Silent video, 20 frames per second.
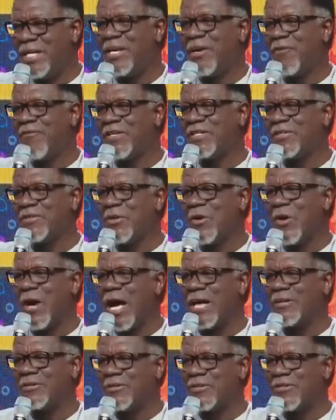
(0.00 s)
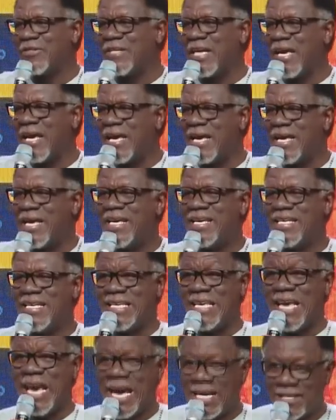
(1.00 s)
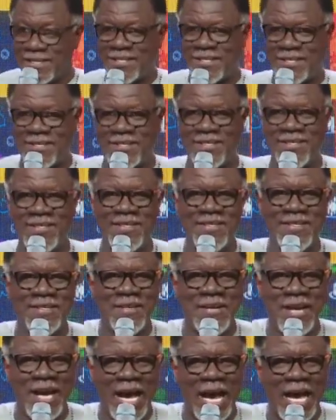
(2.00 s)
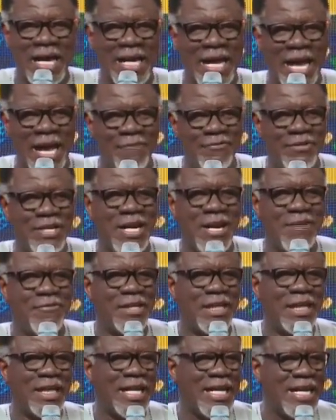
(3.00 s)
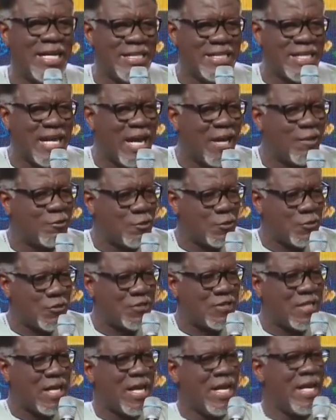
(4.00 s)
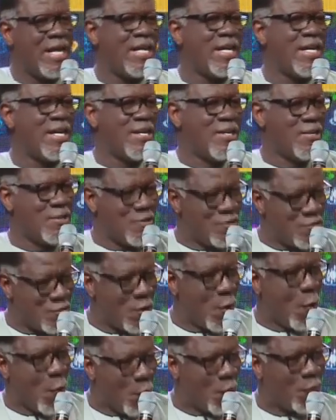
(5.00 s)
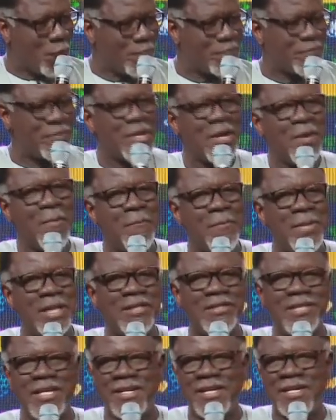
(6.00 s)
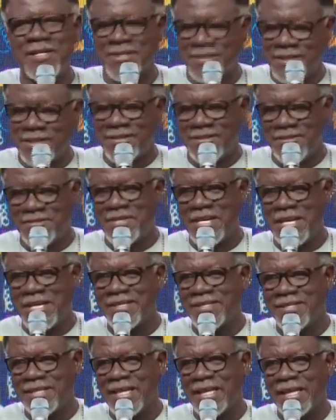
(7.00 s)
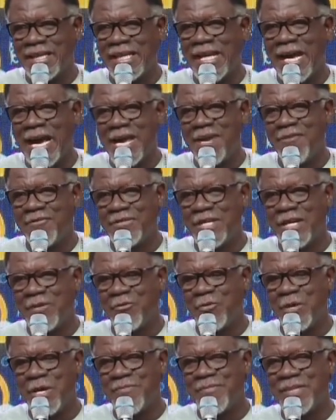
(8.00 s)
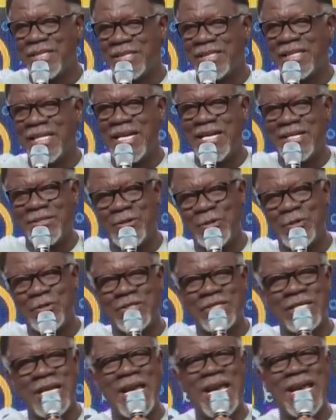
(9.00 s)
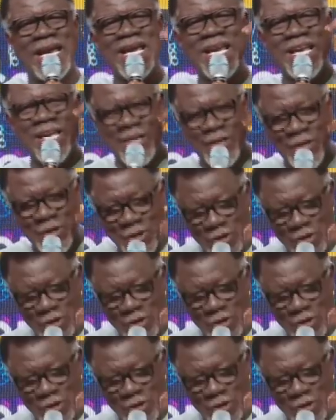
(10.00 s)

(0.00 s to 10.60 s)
Many of us know how to say yes and have never learned how to say no. But there are certain things in life that we must learn to say